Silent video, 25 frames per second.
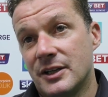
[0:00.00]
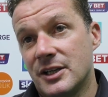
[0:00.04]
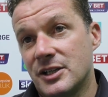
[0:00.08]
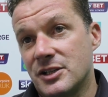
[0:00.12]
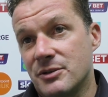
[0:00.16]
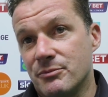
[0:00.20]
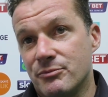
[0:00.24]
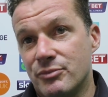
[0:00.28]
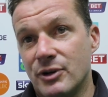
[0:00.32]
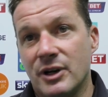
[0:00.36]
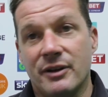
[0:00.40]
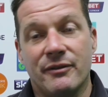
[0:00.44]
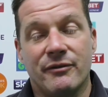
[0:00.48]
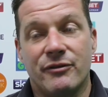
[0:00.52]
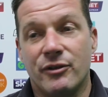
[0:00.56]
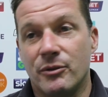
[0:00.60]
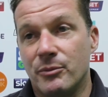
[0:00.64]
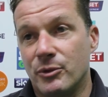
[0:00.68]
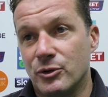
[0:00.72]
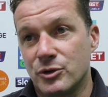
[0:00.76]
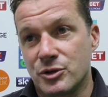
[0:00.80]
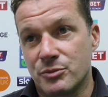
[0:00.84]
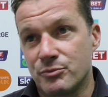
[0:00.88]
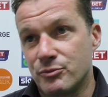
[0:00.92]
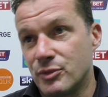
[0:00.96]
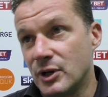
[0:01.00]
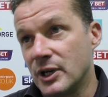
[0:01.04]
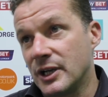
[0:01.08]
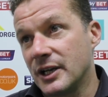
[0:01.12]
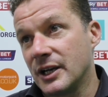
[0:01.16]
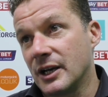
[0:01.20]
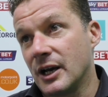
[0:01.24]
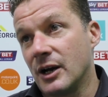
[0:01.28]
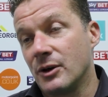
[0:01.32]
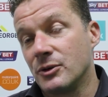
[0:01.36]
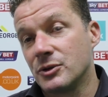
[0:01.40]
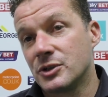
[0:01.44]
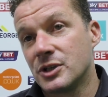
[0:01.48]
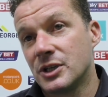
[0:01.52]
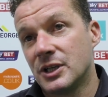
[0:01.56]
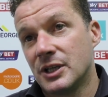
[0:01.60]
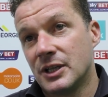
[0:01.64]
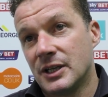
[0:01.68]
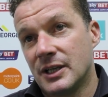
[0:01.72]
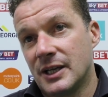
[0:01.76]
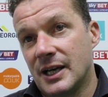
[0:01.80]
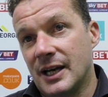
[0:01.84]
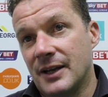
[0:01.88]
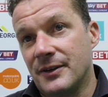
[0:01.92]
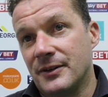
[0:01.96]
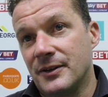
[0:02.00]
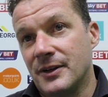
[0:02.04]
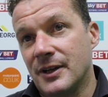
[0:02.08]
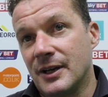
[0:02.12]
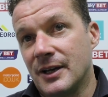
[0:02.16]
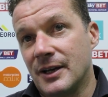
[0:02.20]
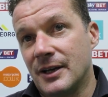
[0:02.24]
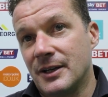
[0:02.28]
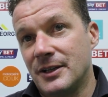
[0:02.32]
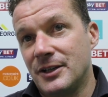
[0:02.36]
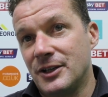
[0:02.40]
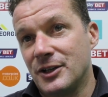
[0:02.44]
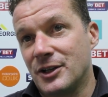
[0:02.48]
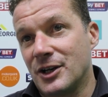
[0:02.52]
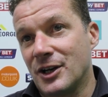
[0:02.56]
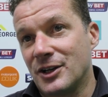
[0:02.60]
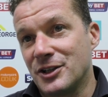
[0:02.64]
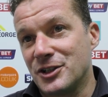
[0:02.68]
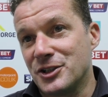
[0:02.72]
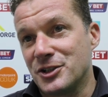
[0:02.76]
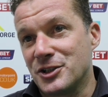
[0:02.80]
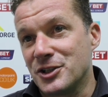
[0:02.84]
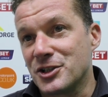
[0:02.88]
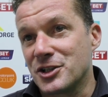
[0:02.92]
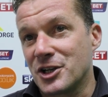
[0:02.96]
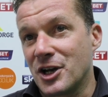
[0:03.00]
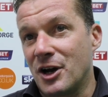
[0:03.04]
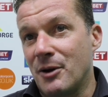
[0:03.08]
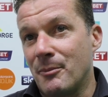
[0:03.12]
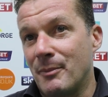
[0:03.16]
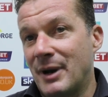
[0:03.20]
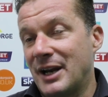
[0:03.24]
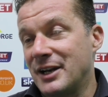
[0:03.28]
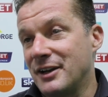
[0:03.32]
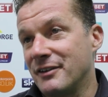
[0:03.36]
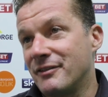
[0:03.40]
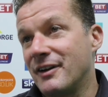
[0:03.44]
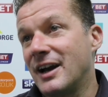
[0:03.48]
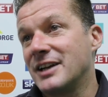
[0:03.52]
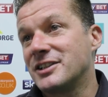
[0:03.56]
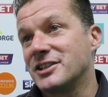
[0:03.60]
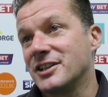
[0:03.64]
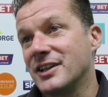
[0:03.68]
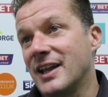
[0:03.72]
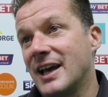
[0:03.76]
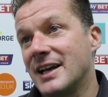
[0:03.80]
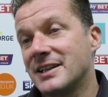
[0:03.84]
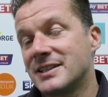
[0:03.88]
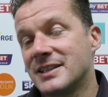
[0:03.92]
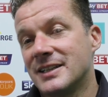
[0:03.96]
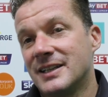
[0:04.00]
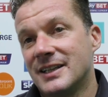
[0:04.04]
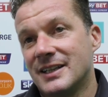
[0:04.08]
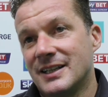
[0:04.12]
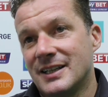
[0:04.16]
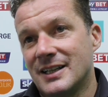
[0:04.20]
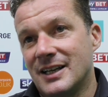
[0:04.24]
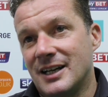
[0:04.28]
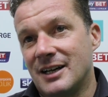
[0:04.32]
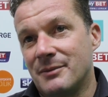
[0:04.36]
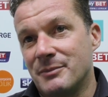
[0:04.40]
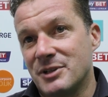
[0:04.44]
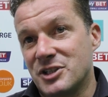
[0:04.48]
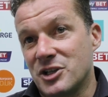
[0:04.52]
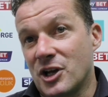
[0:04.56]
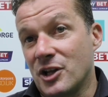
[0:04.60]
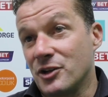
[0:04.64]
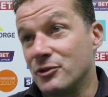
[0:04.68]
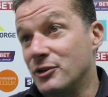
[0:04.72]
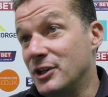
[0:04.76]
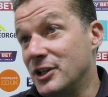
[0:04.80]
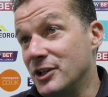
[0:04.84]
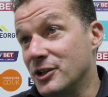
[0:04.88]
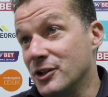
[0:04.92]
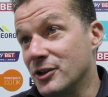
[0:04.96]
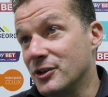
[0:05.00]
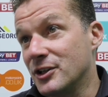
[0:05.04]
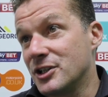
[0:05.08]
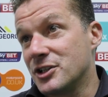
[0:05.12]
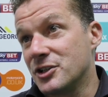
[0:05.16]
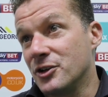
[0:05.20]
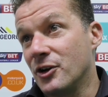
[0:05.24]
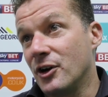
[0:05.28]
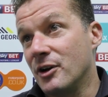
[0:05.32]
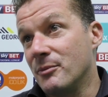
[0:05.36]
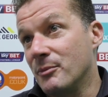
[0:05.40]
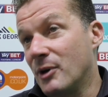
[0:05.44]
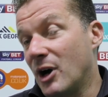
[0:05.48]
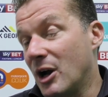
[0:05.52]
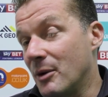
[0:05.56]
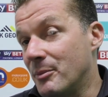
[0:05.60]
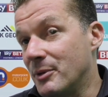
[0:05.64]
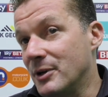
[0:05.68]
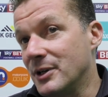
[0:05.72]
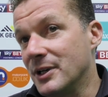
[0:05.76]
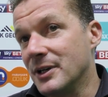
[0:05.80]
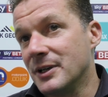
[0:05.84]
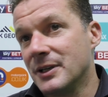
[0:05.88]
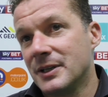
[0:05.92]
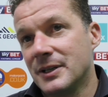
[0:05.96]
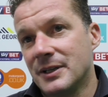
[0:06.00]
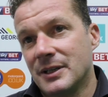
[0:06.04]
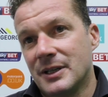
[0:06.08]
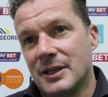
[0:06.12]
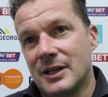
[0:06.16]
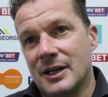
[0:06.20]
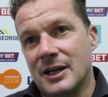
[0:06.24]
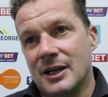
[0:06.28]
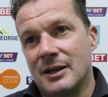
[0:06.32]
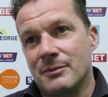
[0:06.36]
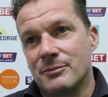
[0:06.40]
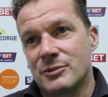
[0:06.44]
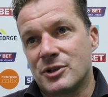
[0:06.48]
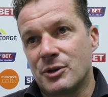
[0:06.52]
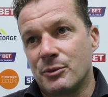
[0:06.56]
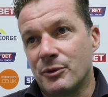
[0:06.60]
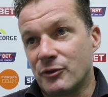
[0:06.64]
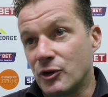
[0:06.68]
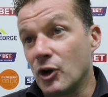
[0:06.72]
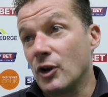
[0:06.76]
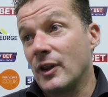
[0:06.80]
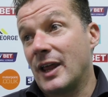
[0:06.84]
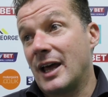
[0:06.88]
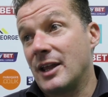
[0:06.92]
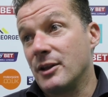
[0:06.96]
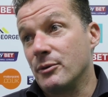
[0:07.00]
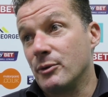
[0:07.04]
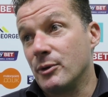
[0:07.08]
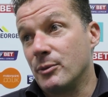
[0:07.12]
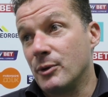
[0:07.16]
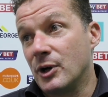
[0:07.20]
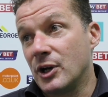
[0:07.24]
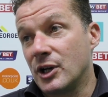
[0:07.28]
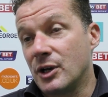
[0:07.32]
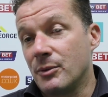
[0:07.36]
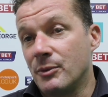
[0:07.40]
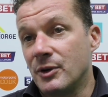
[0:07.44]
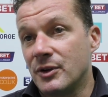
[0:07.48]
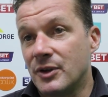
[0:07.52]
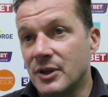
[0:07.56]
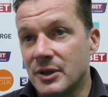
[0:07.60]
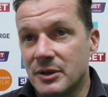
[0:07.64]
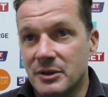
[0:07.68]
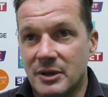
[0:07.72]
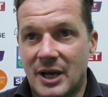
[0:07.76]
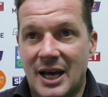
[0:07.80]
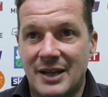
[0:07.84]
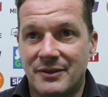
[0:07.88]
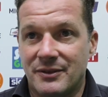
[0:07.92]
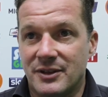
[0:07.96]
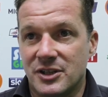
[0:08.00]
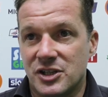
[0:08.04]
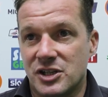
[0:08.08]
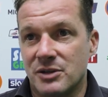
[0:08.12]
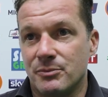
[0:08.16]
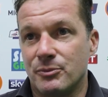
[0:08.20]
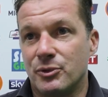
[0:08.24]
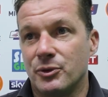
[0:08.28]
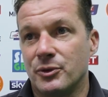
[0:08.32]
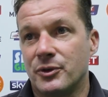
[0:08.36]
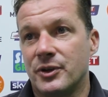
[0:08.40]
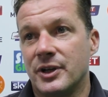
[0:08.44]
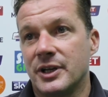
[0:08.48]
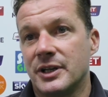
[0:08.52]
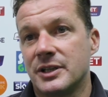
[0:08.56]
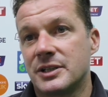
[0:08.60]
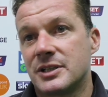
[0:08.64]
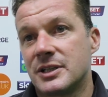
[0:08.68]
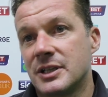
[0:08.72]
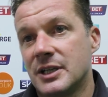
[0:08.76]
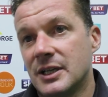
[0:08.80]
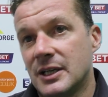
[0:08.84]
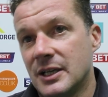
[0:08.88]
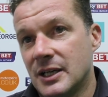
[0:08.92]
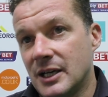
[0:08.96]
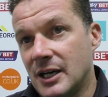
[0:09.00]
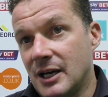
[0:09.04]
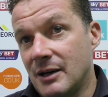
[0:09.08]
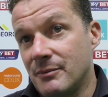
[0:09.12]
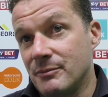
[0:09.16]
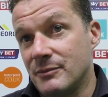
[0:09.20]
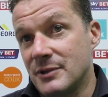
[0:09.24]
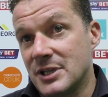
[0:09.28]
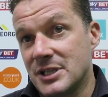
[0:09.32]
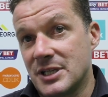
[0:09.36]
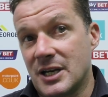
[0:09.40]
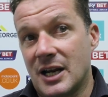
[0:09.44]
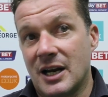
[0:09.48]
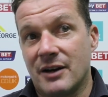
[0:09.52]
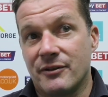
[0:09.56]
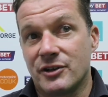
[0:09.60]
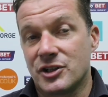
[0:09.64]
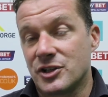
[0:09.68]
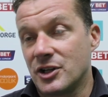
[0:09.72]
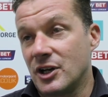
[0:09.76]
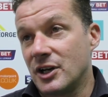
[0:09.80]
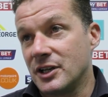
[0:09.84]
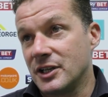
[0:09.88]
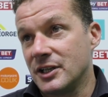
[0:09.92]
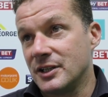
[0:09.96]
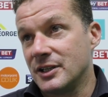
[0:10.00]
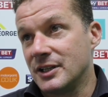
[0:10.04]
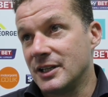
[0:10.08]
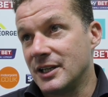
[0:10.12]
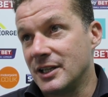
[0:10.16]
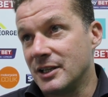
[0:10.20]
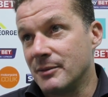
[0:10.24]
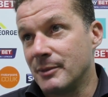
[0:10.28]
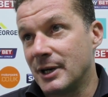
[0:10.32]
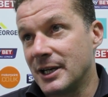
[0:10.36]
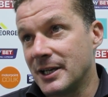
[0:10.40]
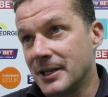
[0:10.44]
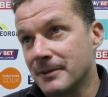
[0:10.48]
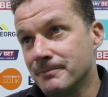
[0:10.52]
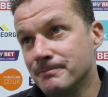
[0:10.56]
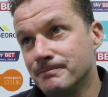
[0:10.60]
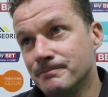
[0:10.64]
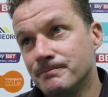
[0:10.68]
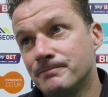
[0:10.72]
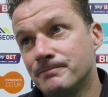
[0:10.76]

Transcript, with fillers: There's some brilliant football, some brilliant goals, and uh, you, can't, you just can't manufacture that. Um, it's either in you or it's not, in my opinion. Um, so we've got that that we're working with. Add the simple things, um, there's a hell of a side in, in the making.